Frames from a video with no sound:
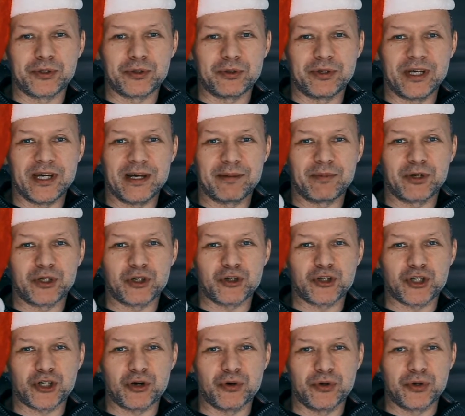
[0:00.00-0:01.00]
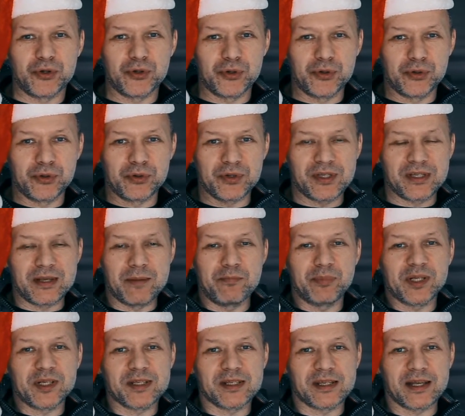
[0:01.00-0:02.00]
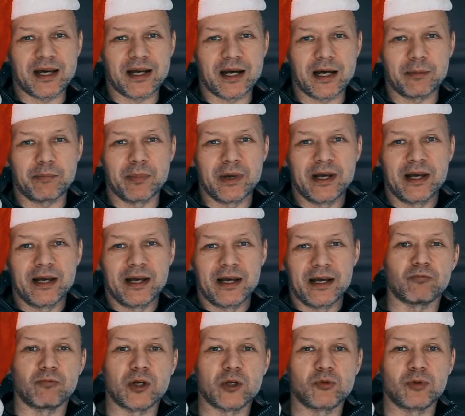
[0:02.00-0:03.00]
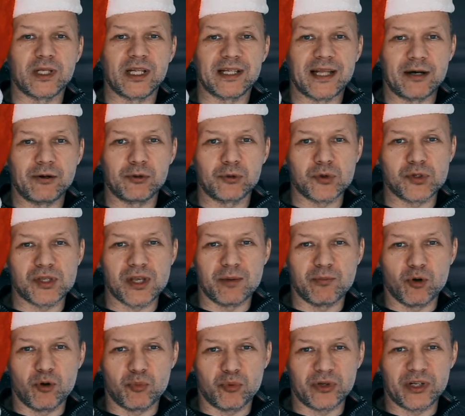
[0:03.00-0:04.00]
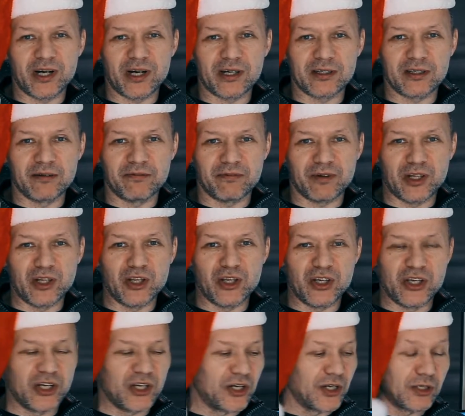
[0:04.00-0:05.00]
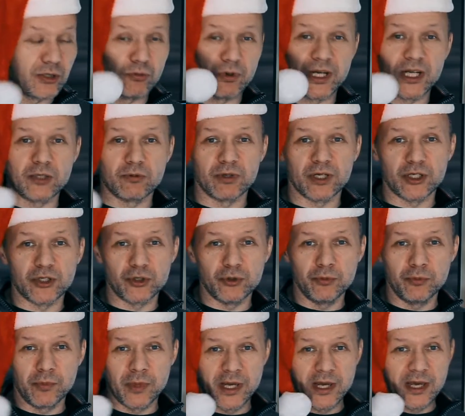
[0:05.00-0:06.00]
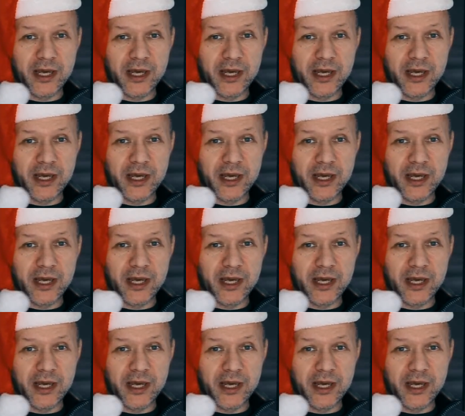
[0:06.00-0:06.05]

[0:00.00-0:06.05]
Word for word: Today I'm gonna show you simple setup which will allow you to stay more productive in the year 2022.